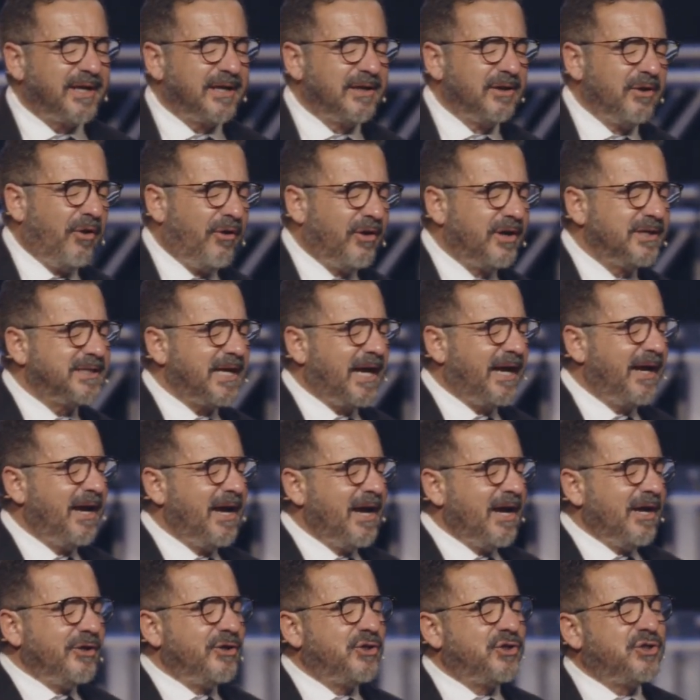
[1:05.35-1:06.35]
And Lord, as I
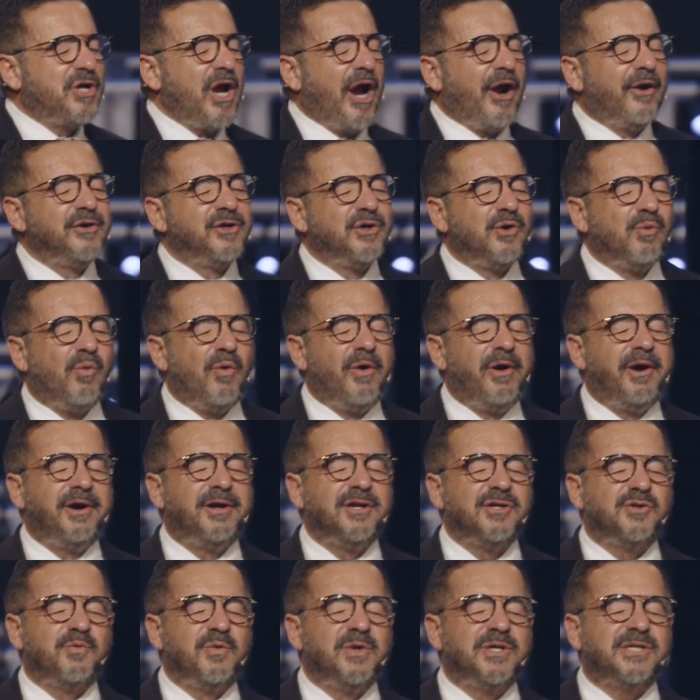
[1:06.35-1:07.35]
share your word,
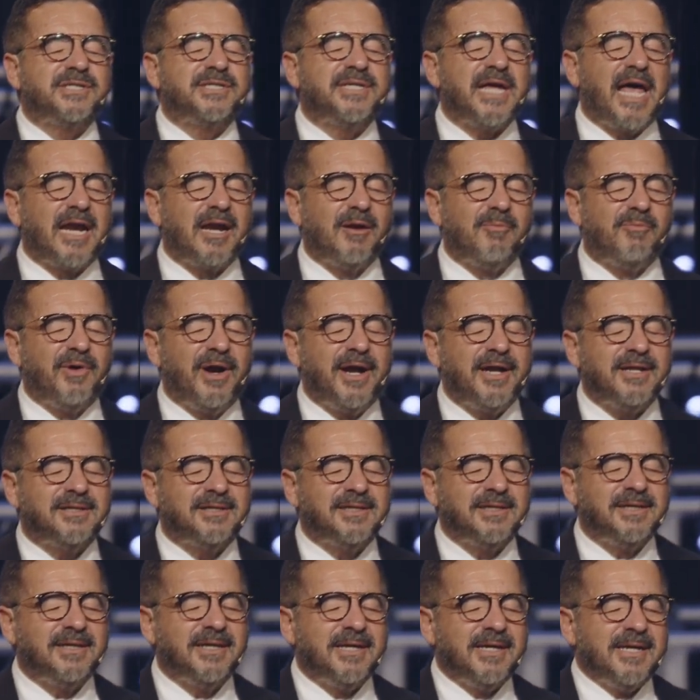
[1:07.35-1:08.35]
as we celebrate
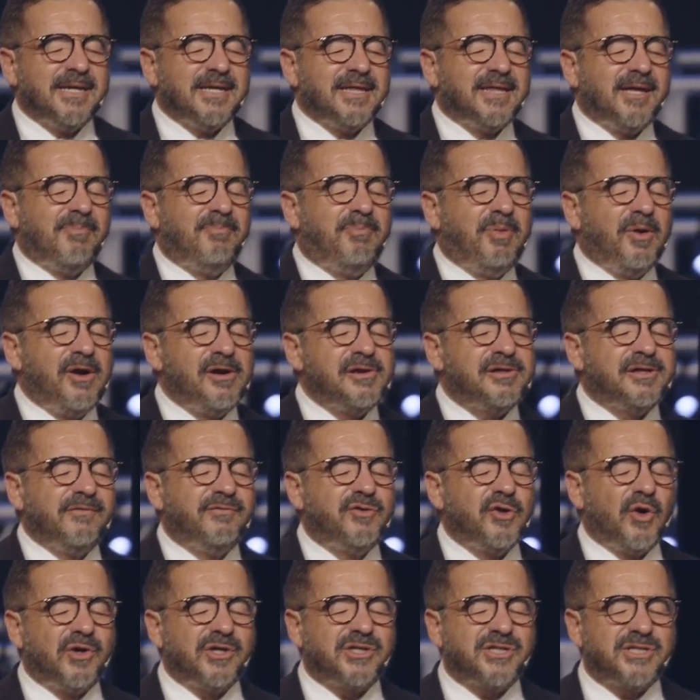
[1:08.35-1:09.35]
the birth of
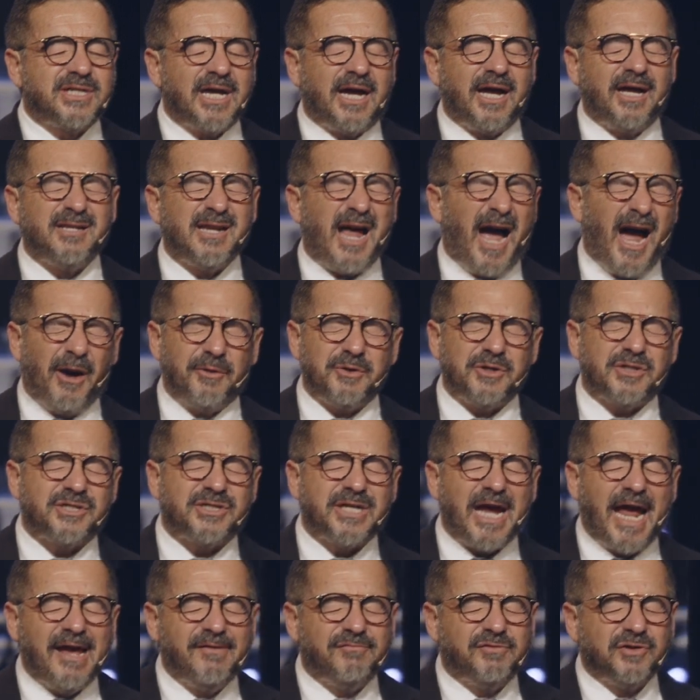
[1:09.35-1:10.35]
your Son, our
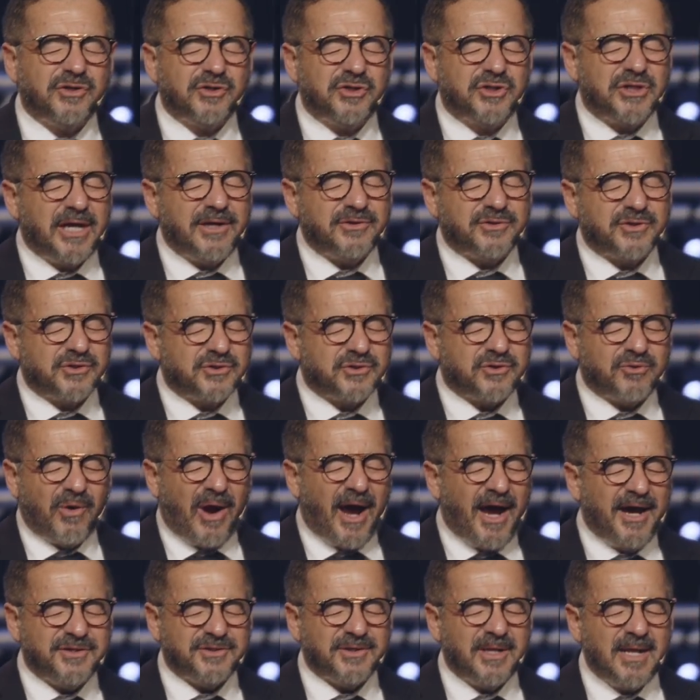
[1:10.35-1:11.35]
Savior, Jesus
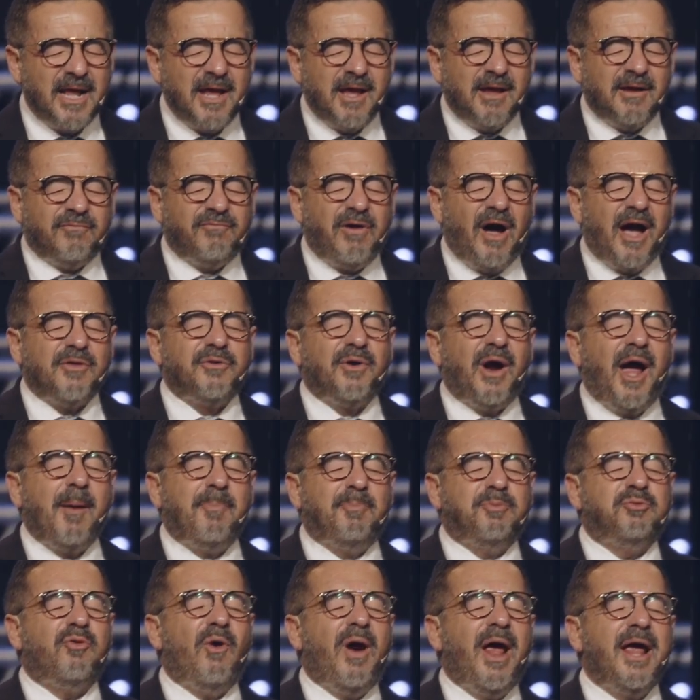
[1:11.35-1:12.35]
Christ, Father, I
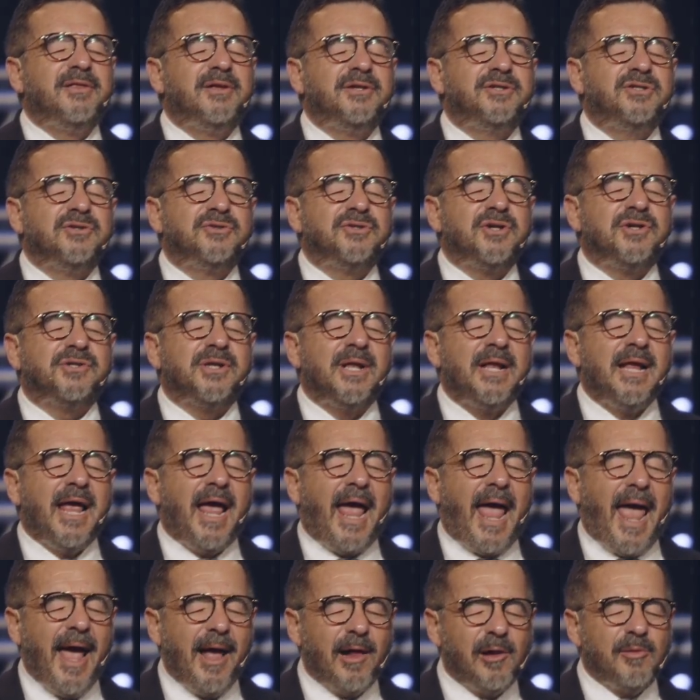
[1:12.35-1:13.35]
pray that you just
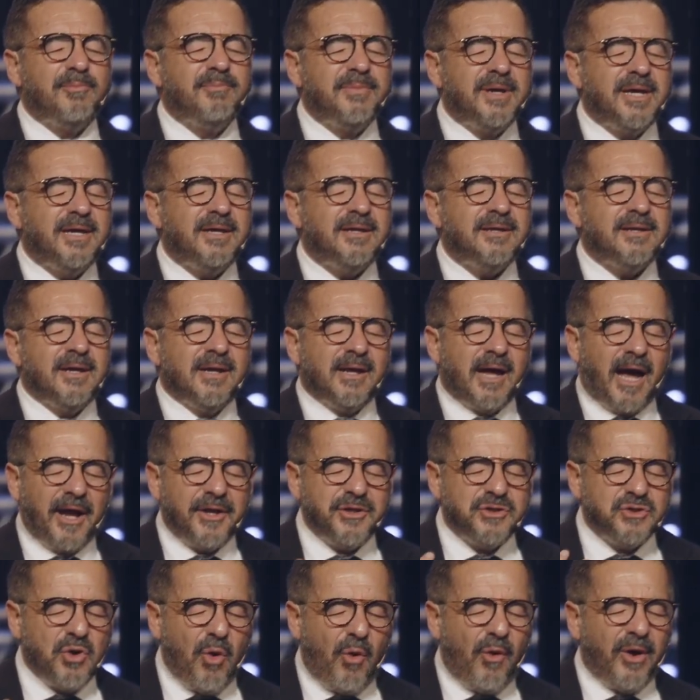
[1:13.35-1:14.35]
help me,
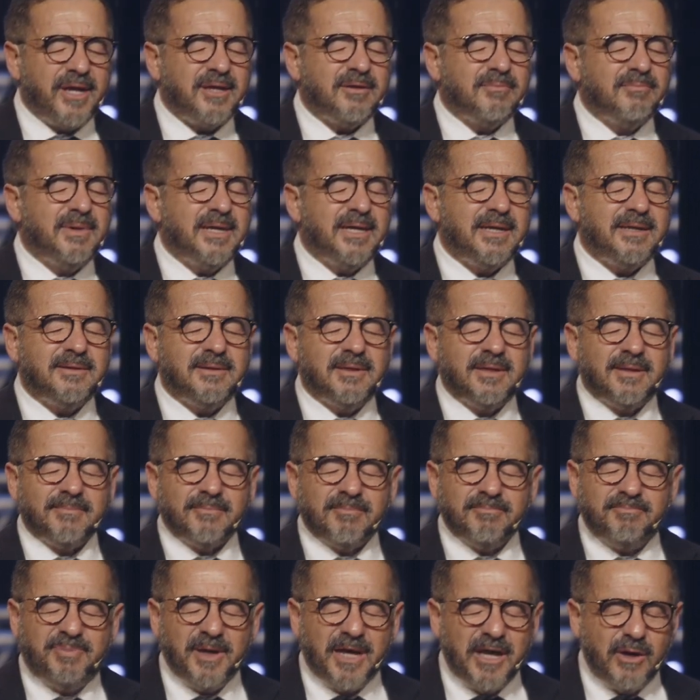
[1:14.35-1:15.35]
anoint me,
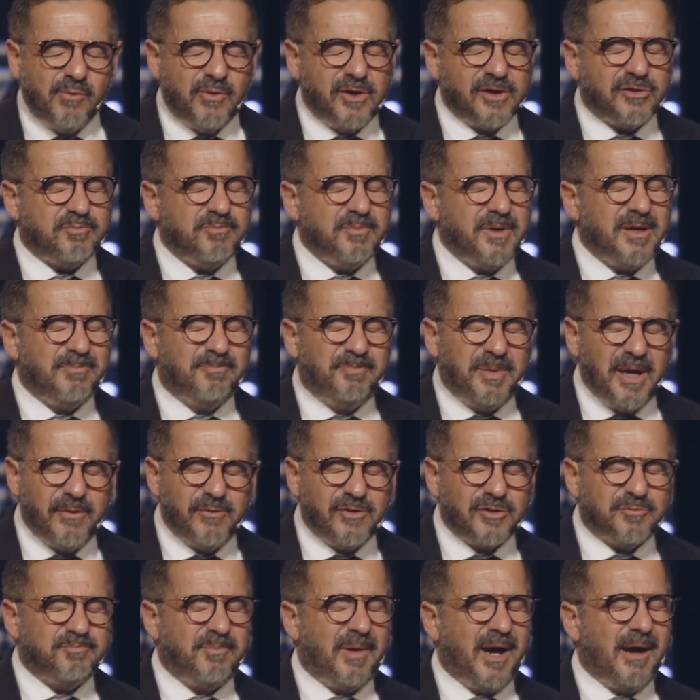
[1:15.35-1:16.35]
be with
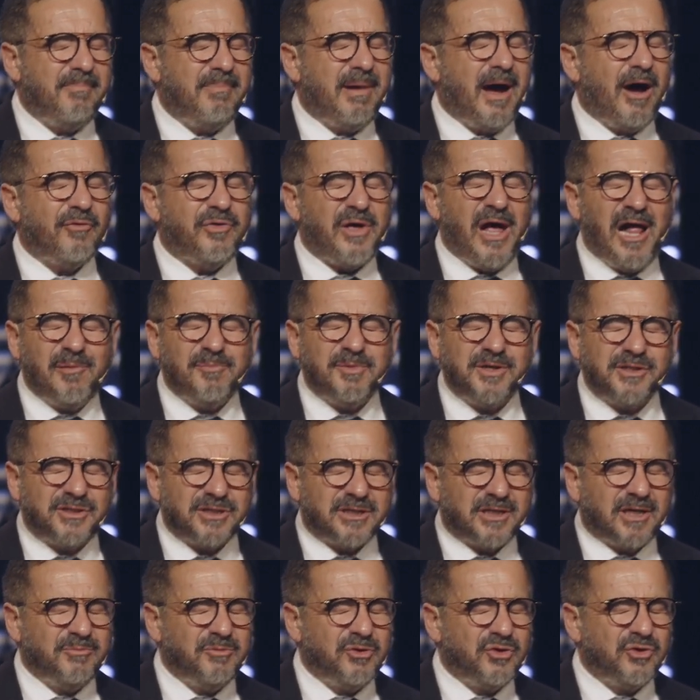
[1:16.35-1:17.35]
my mouth. Help me to
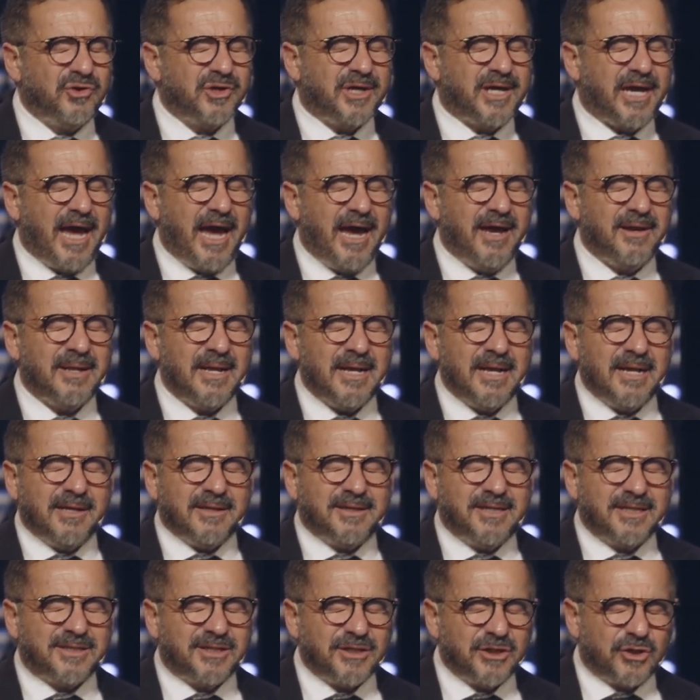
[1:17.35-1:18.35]
communicate
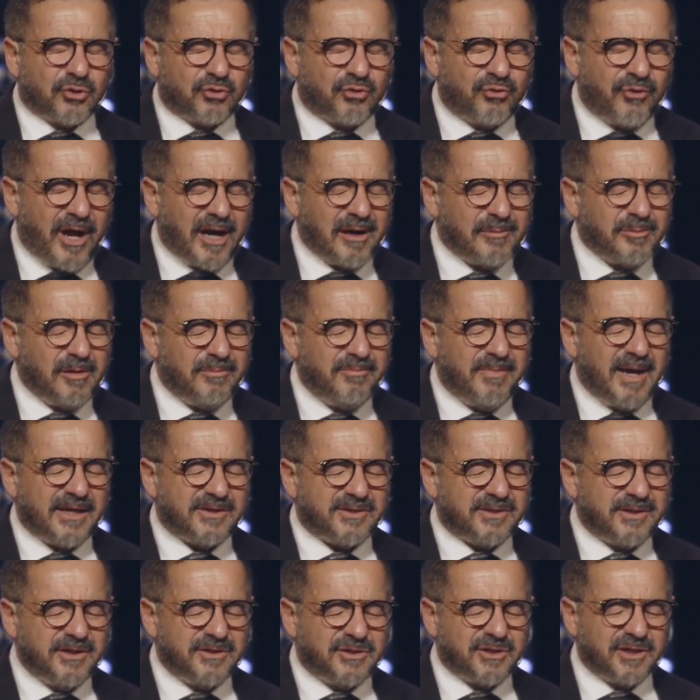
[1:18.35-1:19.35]
this incredible
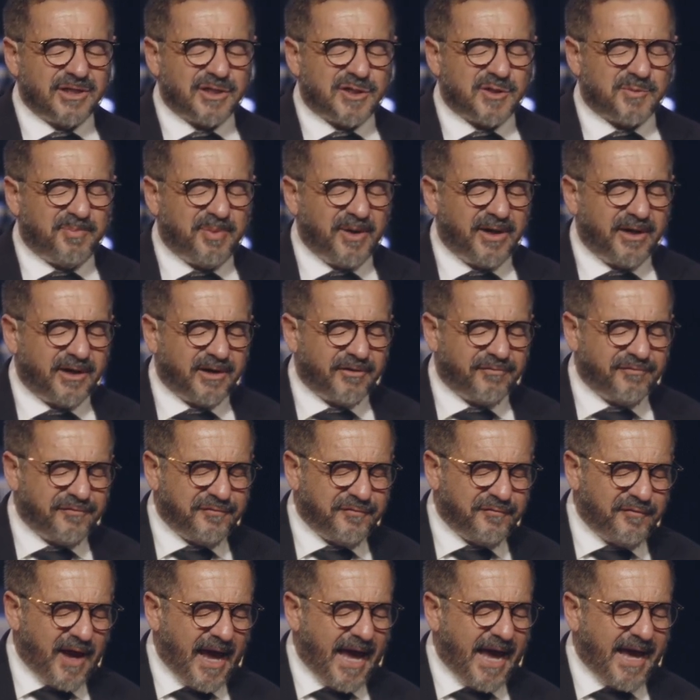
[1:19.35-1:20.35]
message in a spirit of
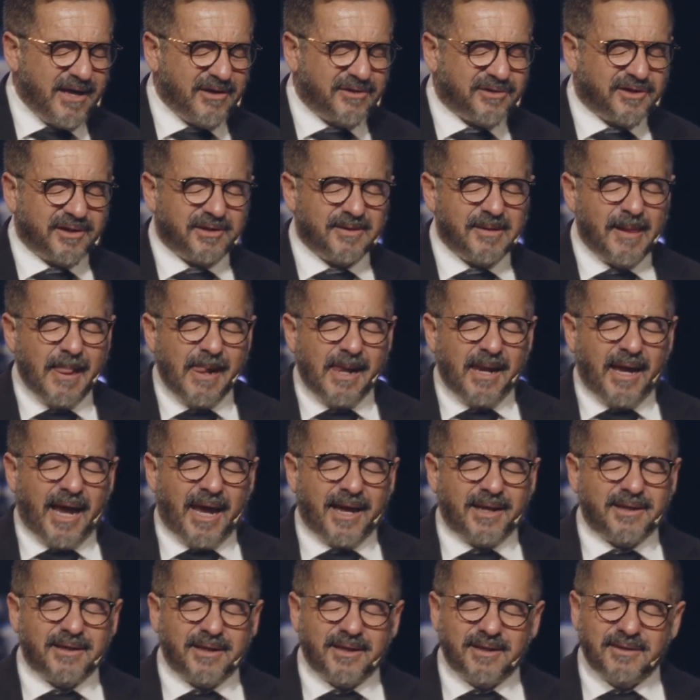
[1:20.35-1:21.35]
faith and
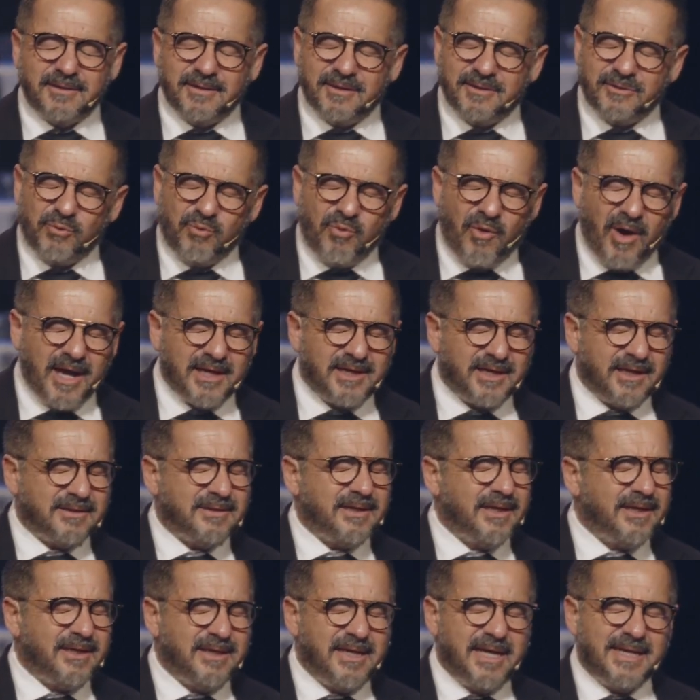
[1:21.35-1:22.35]
in the way that
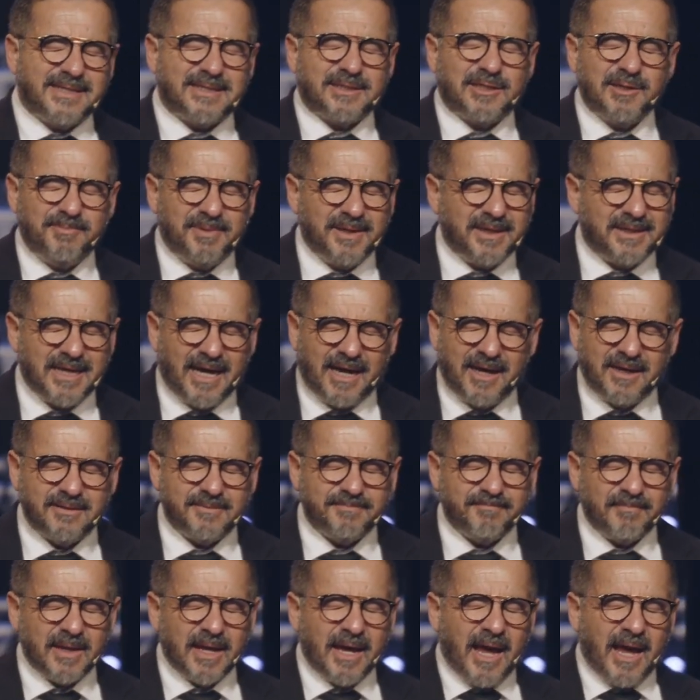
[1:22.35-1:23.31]
it needs to be done.